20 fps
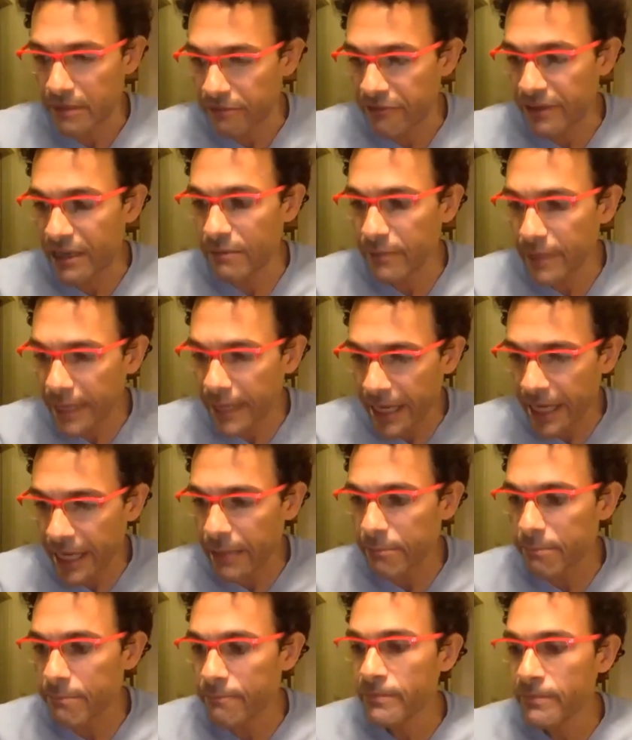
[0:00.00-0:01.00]
The film
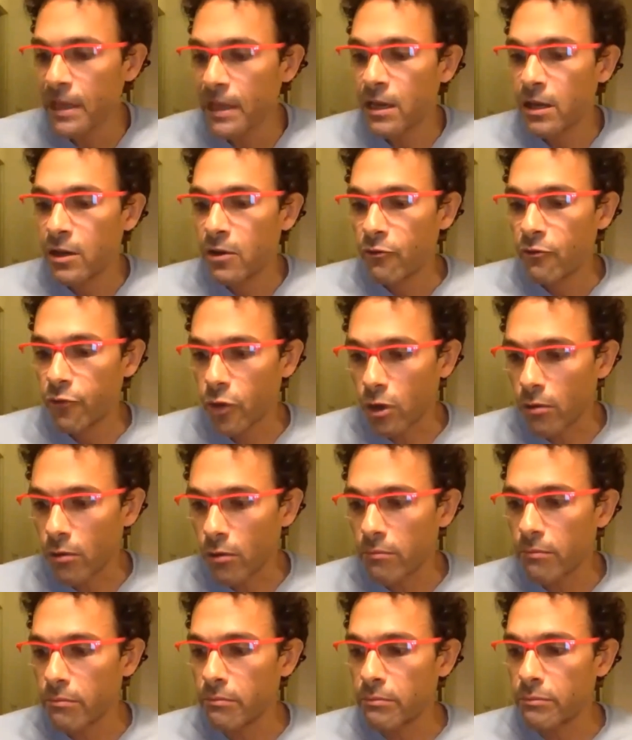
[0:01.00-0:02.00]
came
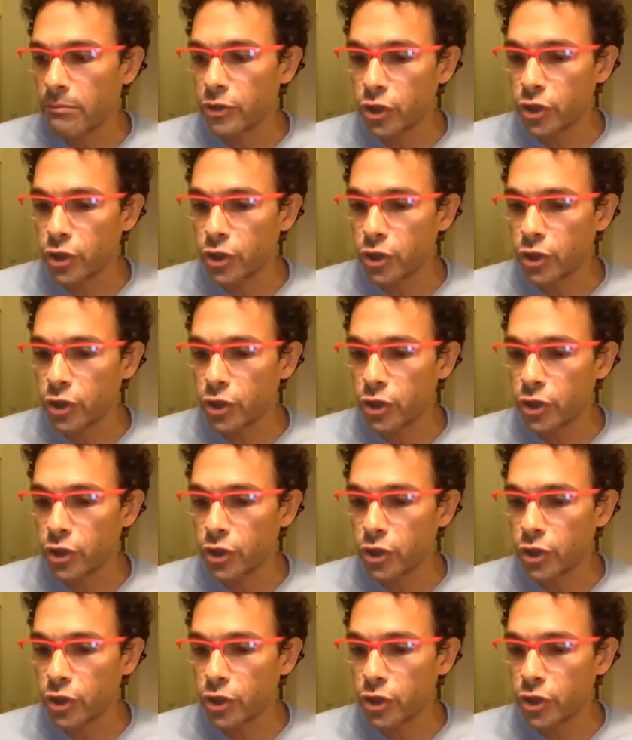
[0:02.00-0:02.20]
from